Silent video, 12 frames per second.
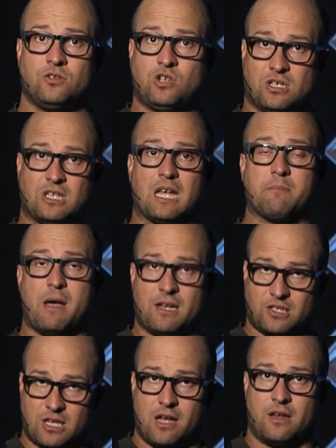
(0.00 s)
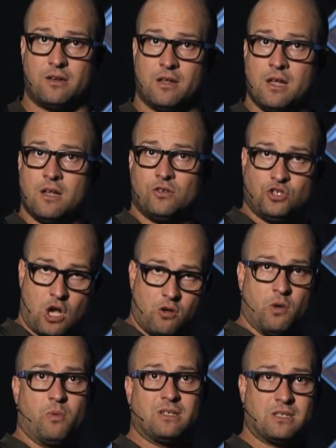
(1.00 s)
Just like my son,
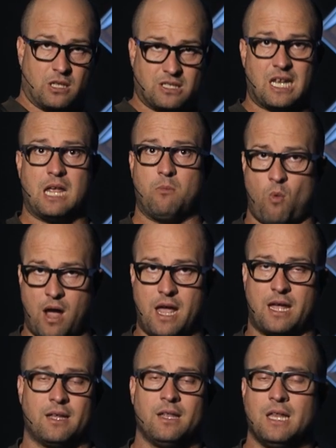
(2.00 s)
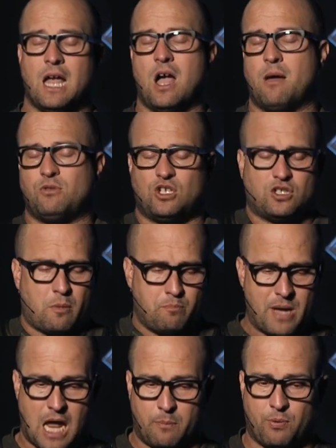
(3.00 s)
Jonah was the same way. I'm just a
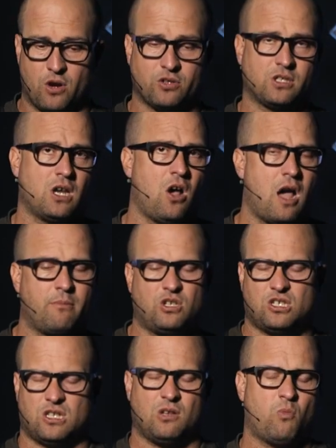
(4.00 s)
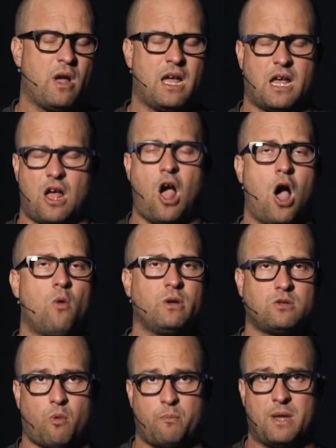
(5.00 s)
bad person. Oh, I'm just the way I
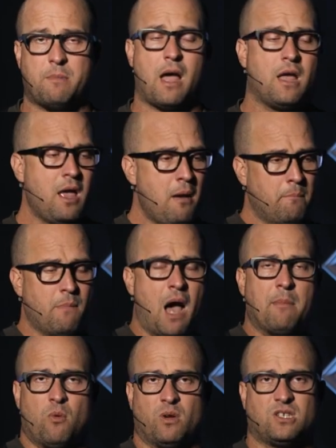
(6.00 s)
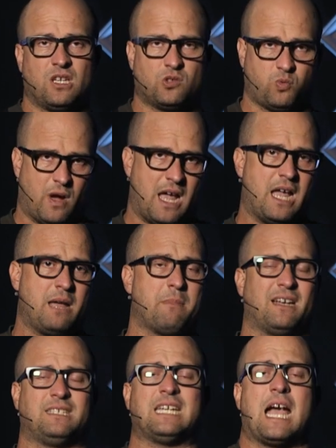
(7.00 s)
always will be. My mama was this way,
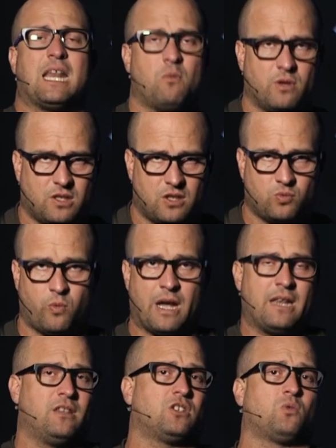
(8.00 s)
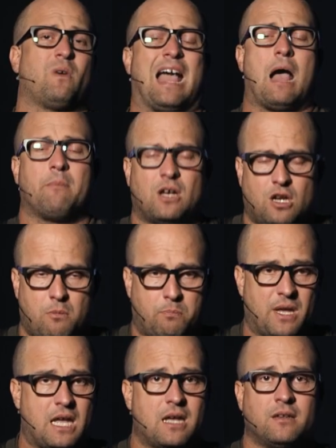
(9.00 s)
my daddy was this way, and this is the way I'm gonna
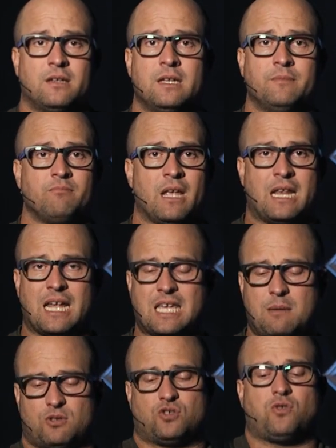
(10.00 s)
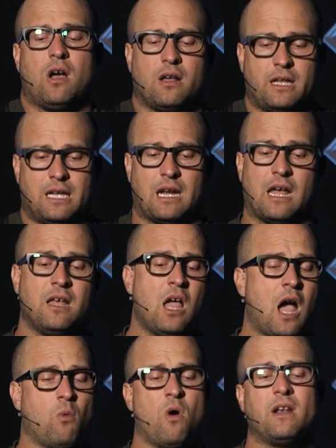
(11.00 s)
be. And I keep struggling, and
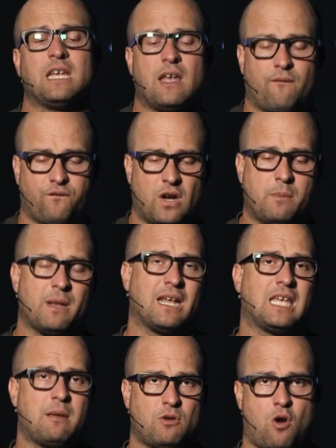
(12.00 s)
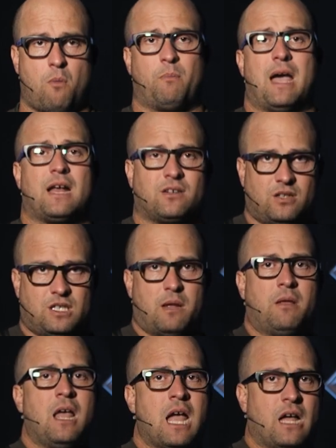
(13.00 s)
I wanna get free, but I keep going back to the
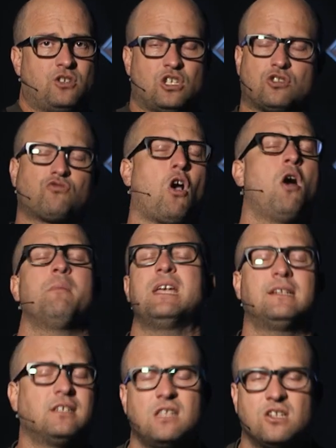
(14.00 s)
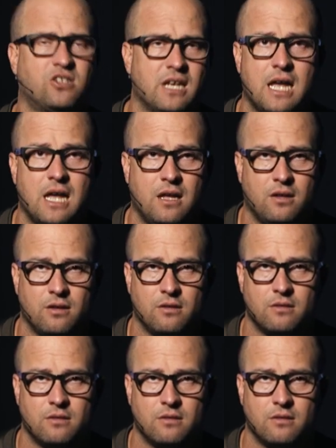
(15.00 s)
same. Just throw me into the sea.